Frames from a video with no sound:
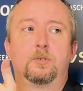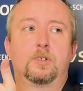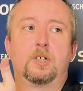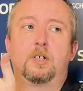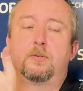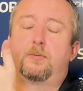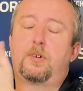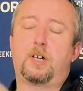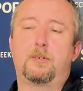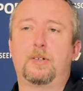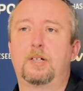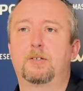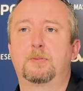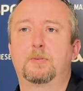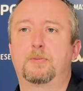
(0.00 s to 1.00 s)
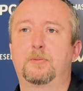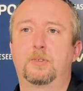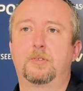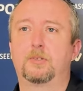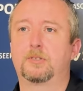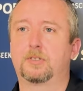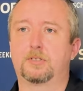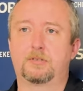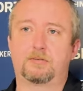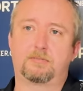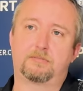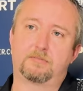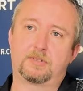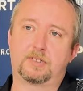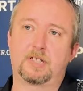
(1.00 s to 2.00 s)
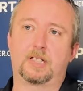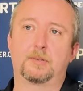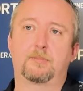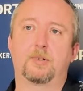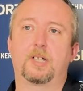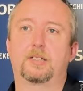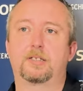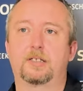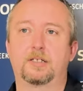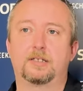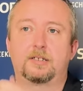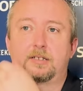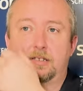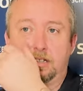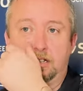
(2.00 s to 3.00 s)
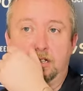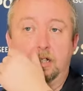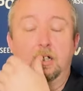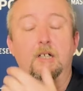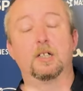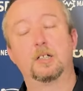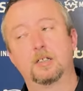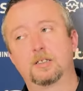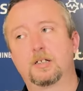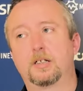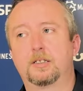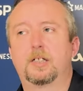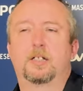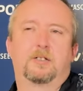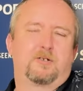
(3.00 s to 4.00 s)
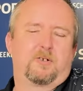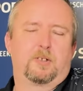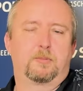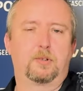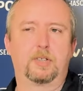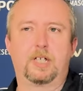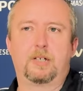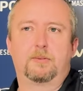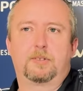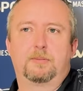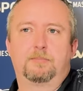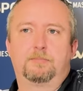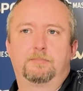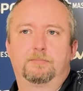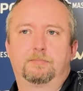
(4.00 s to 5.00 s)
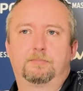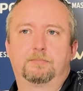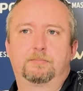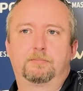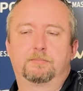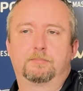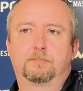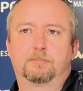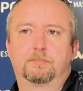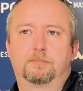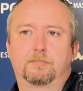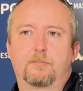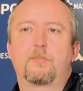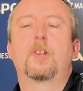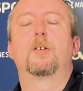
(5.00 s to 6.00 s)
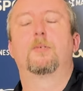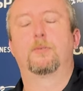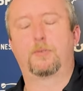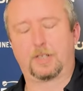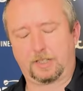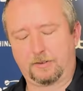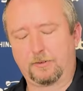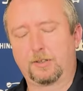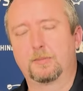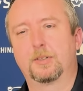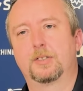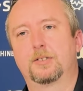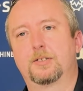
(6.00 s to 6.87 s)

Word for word: and a half, five hours before, just steady practice. So yeah, just try and put the hours in. Ritchie, congratulations. Thank you very much.